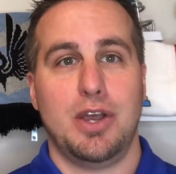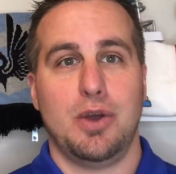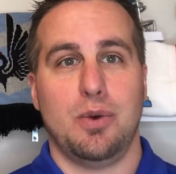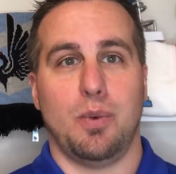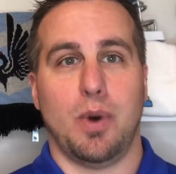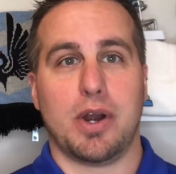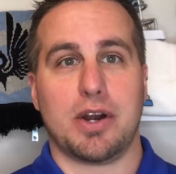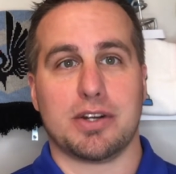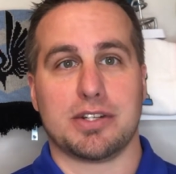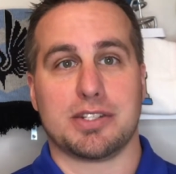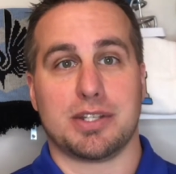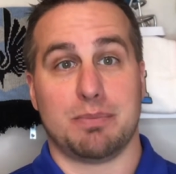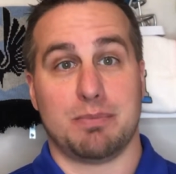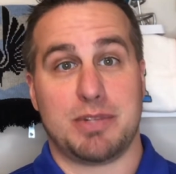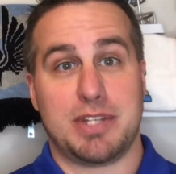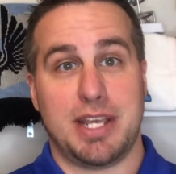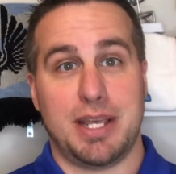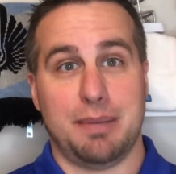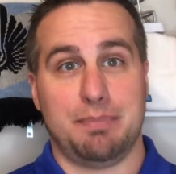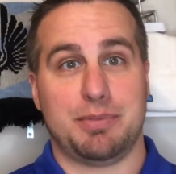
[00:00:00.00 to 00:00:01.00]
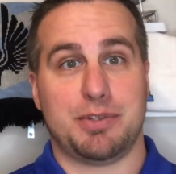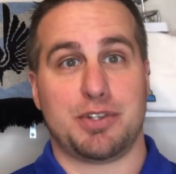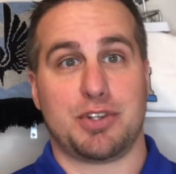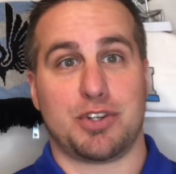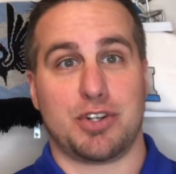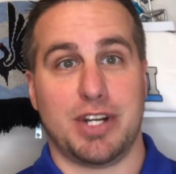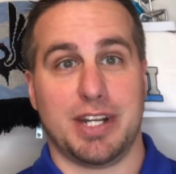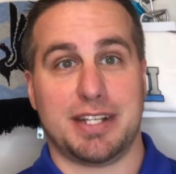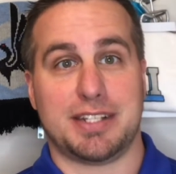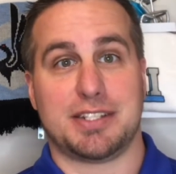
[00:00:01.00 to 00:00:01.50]
What are some tips,
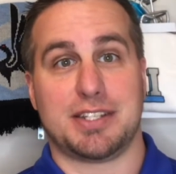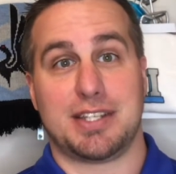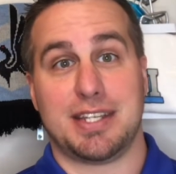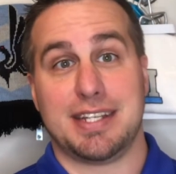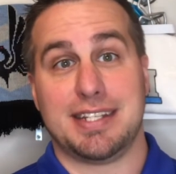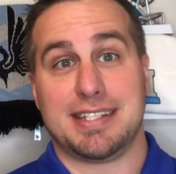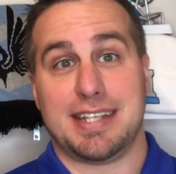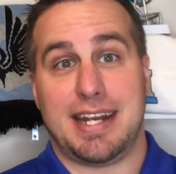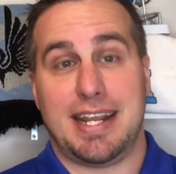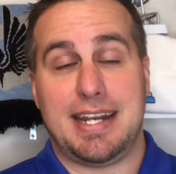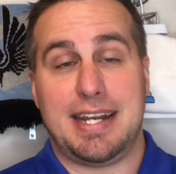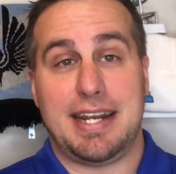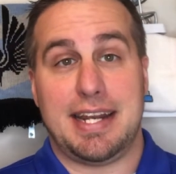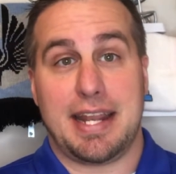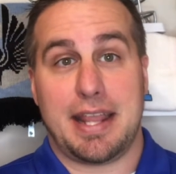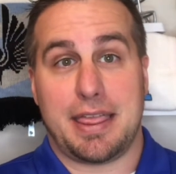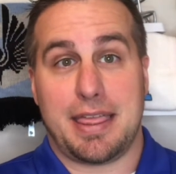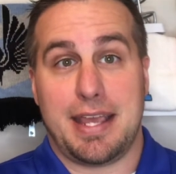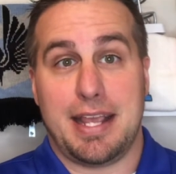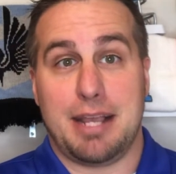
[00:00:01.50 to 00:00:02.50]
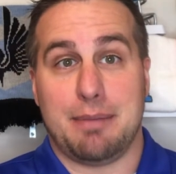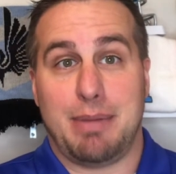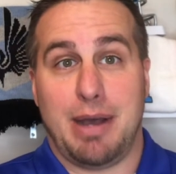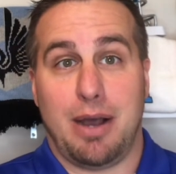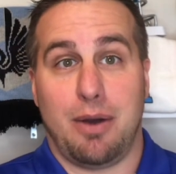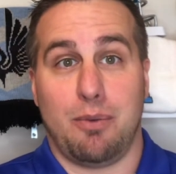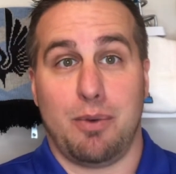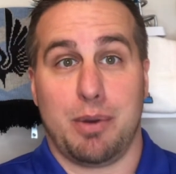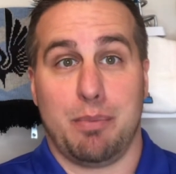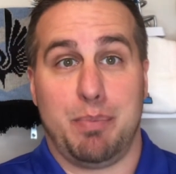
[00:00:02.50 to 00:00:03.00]
tricks, things that I need to think
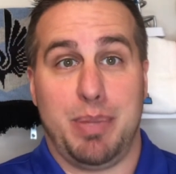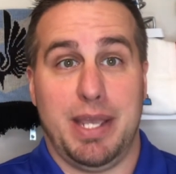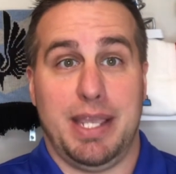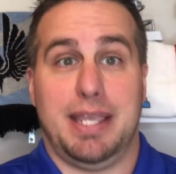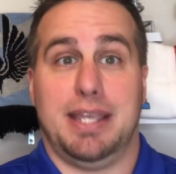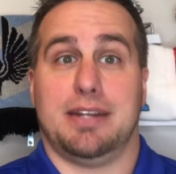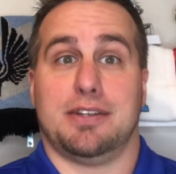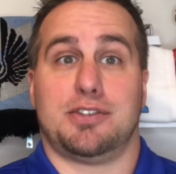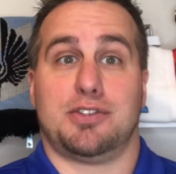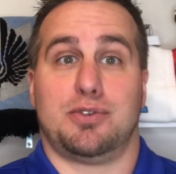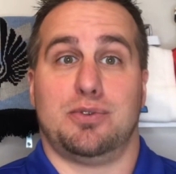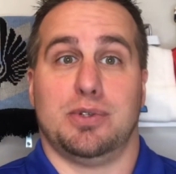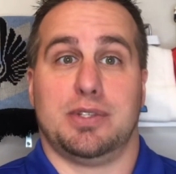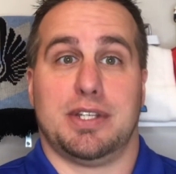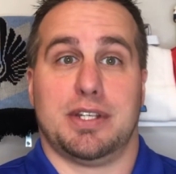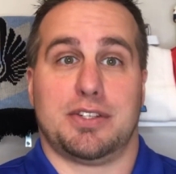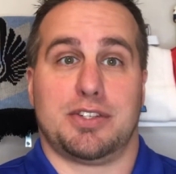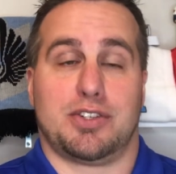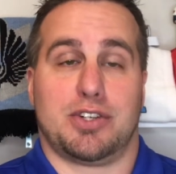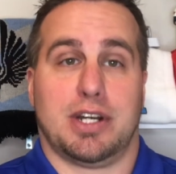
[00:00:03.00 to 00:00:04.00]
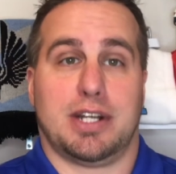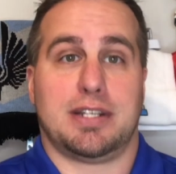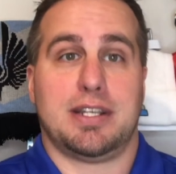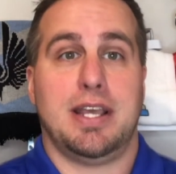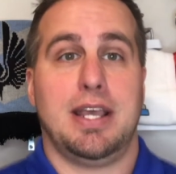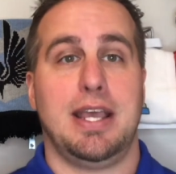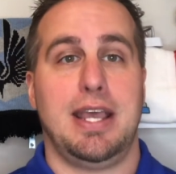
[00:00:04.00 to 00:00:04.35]
about when picking a school district?